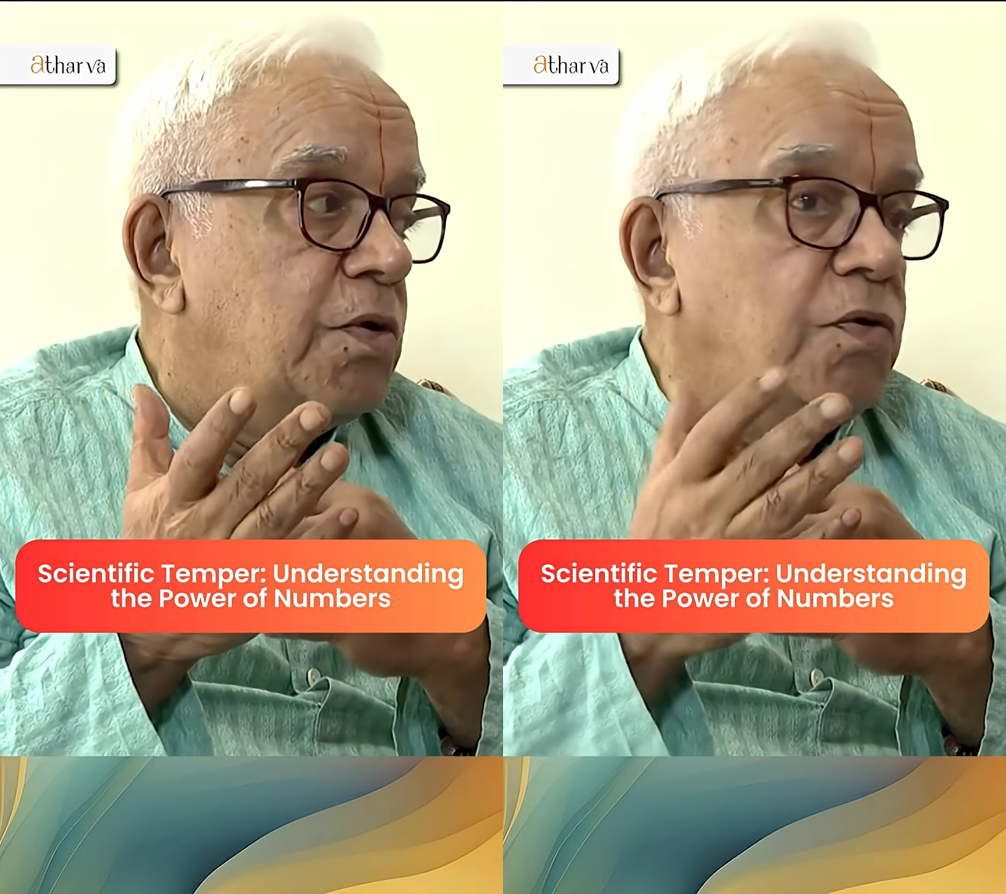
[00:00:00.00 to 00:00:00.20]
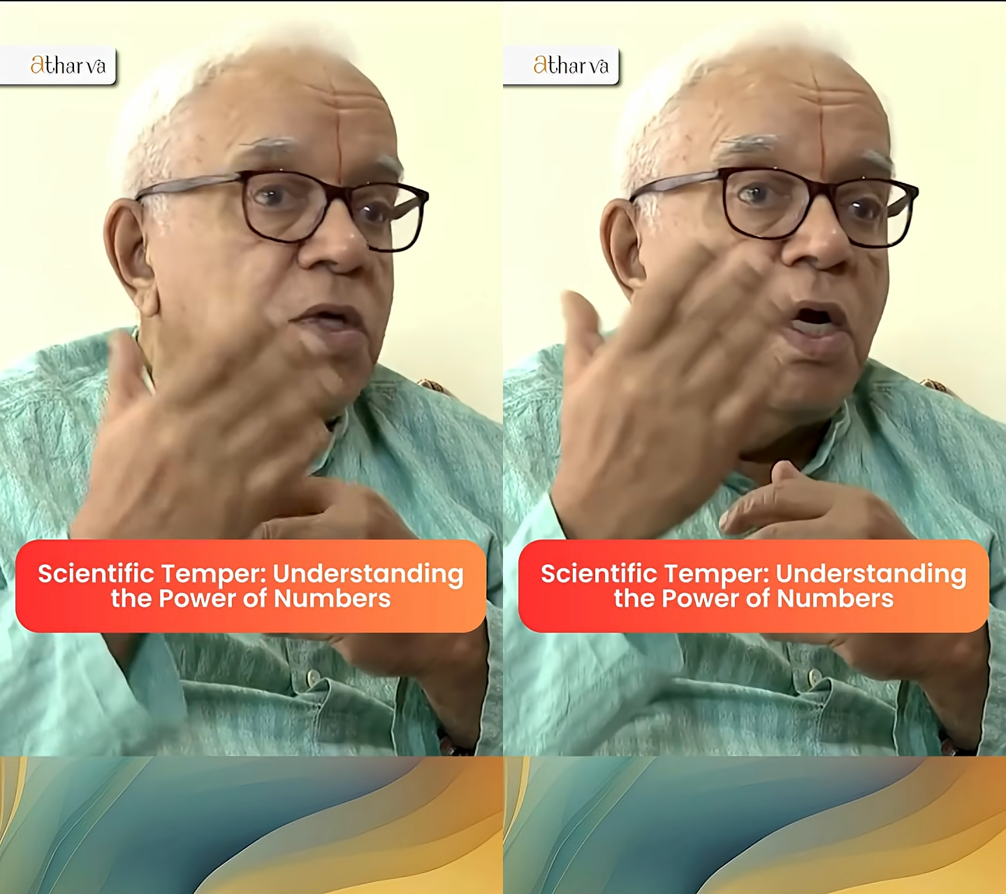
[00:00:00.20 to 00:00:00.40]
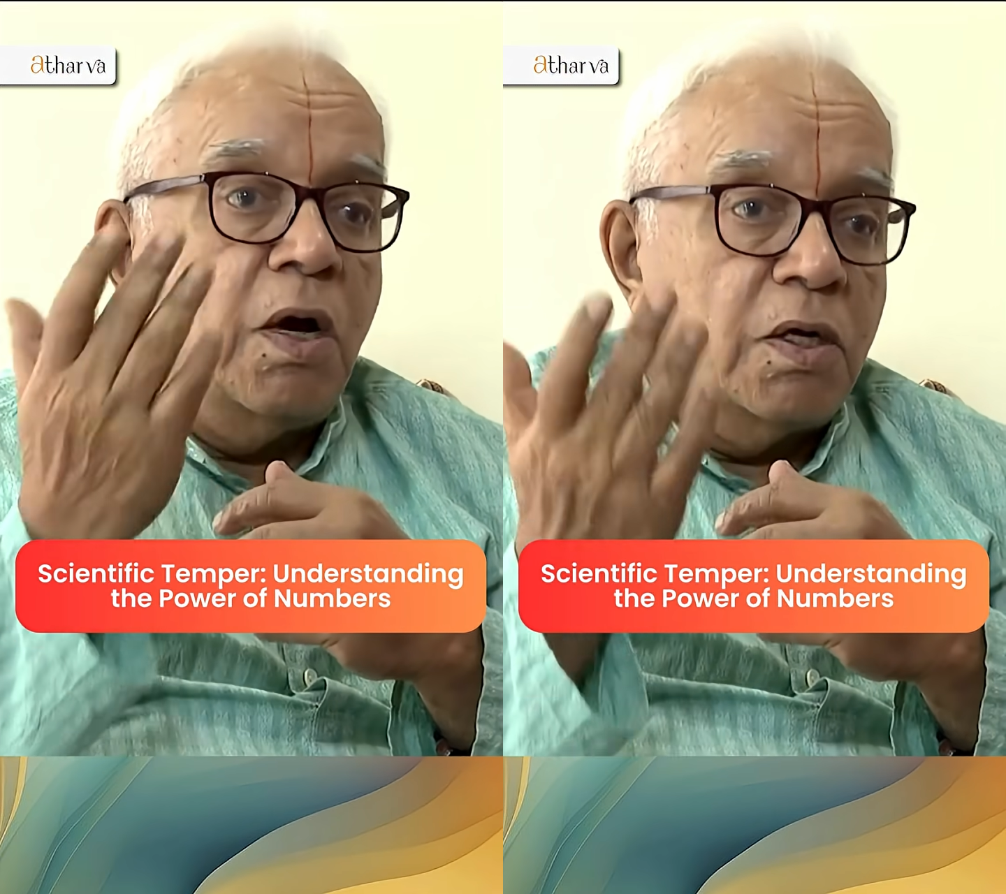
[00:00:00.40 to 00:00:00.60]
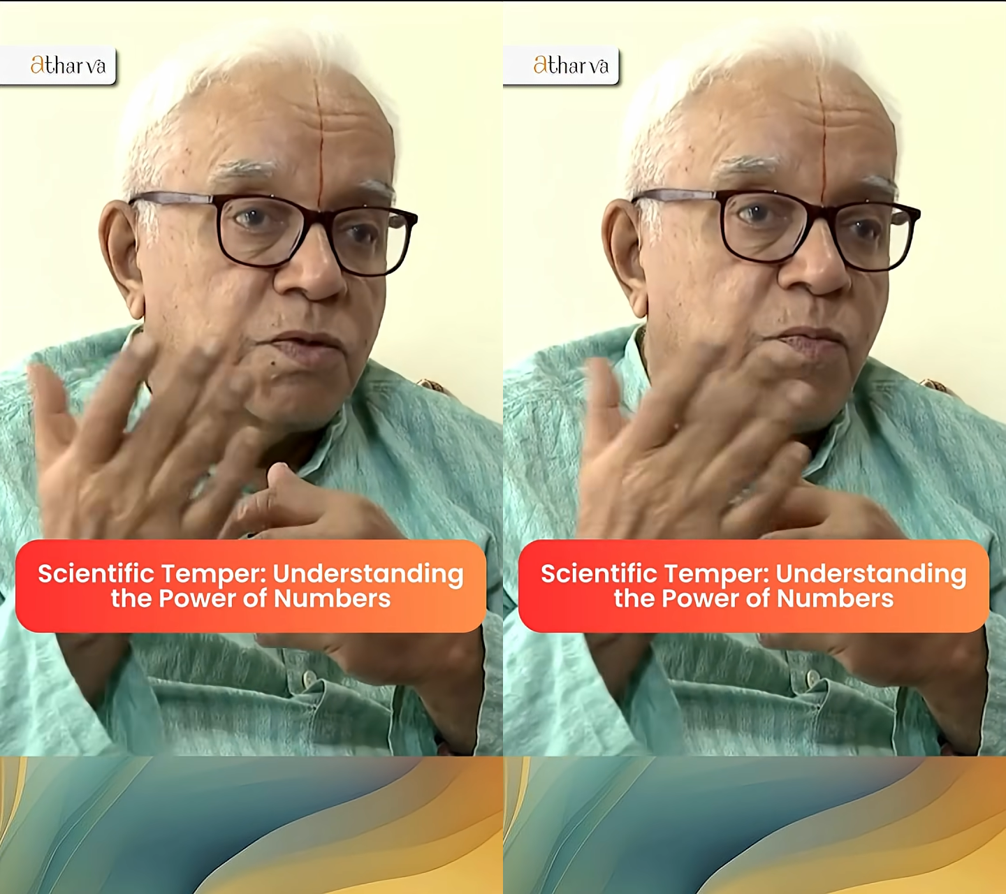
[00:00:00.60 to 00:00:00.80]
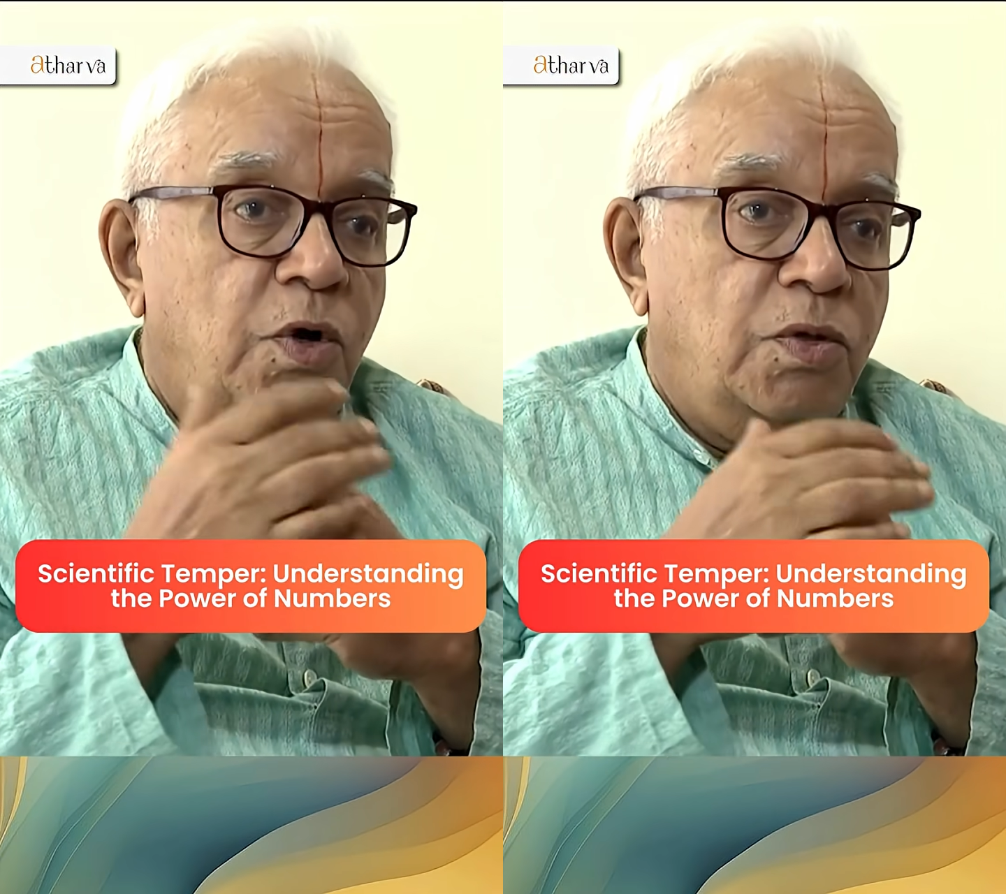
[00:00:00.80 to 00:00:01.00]
with the
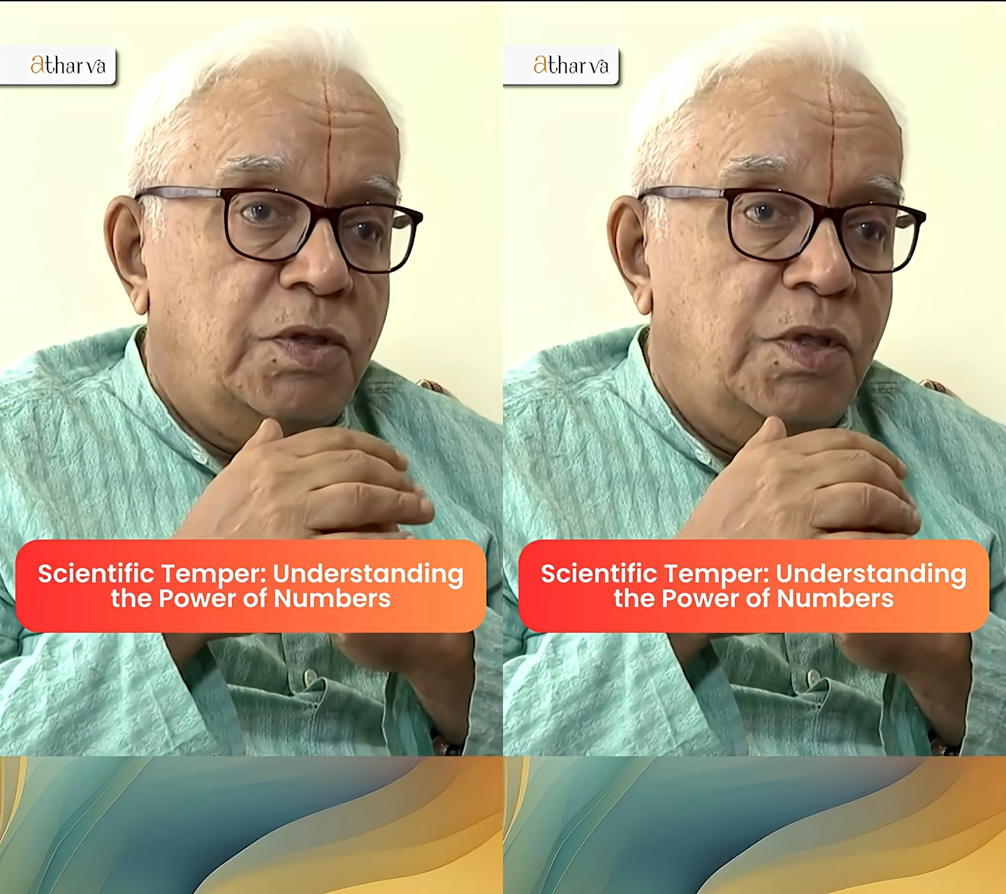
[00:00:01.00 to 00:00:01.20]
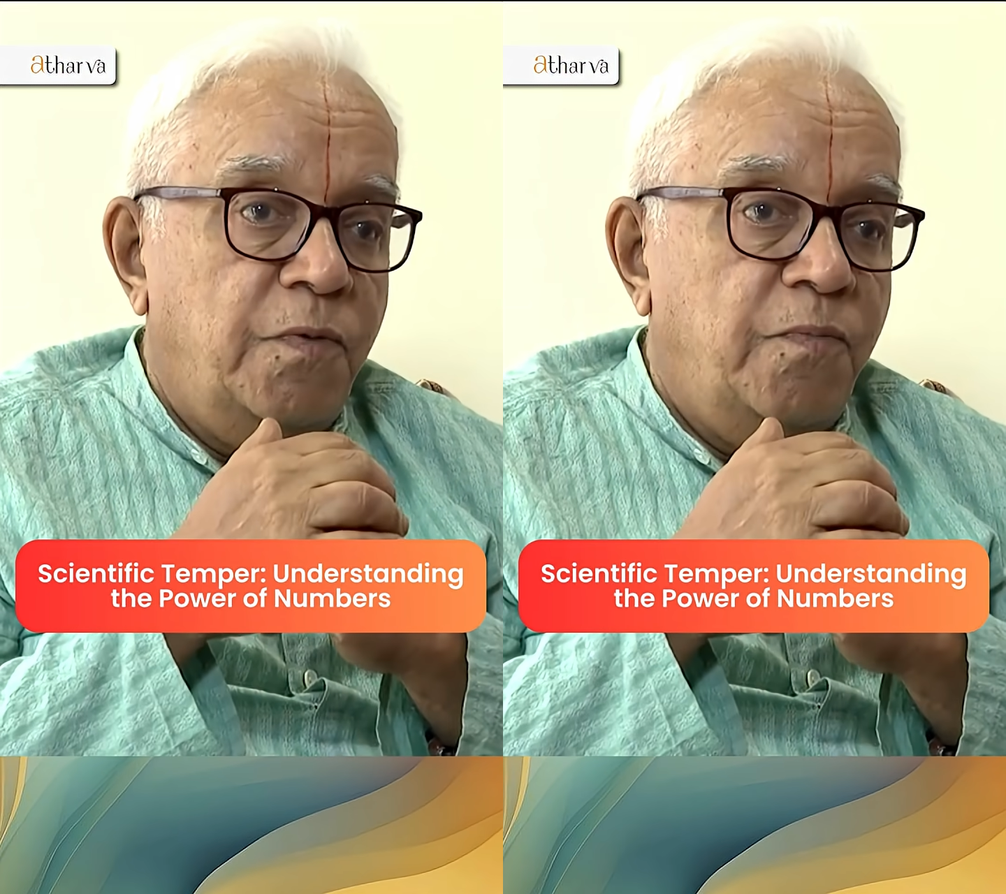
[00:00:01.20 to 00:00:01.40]
cosmos.